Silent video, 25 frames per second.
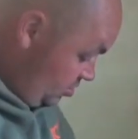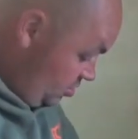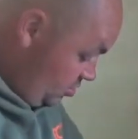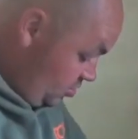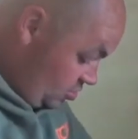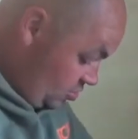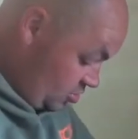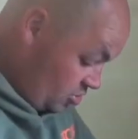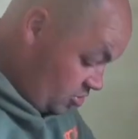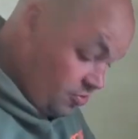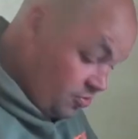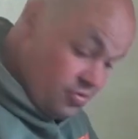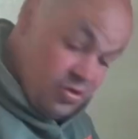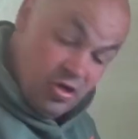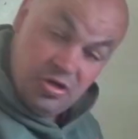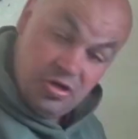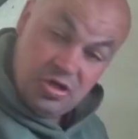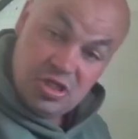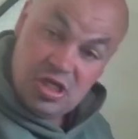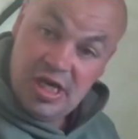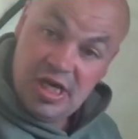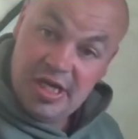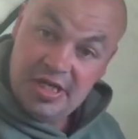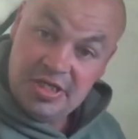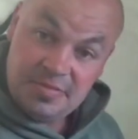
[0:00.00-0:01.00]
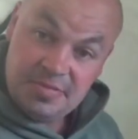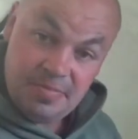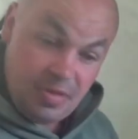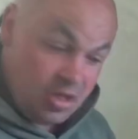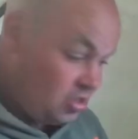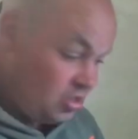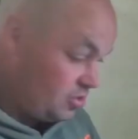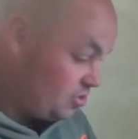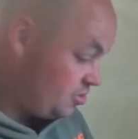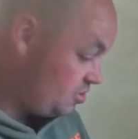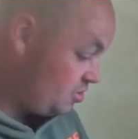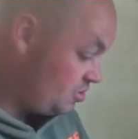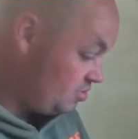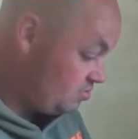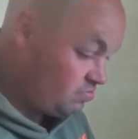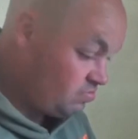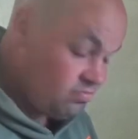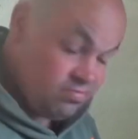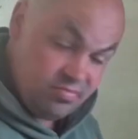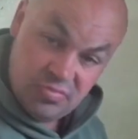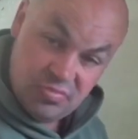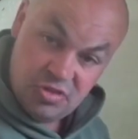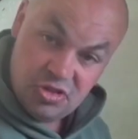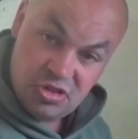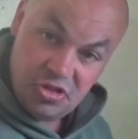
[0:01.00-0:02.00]
2 nice clean spots,
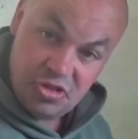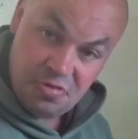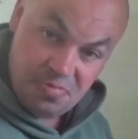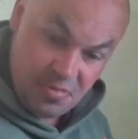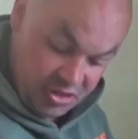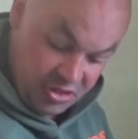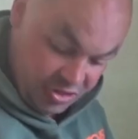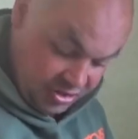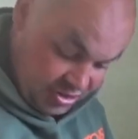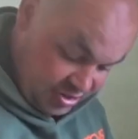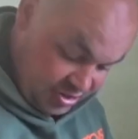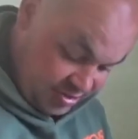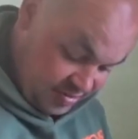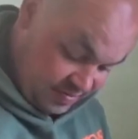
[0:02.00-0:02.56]
2 bites.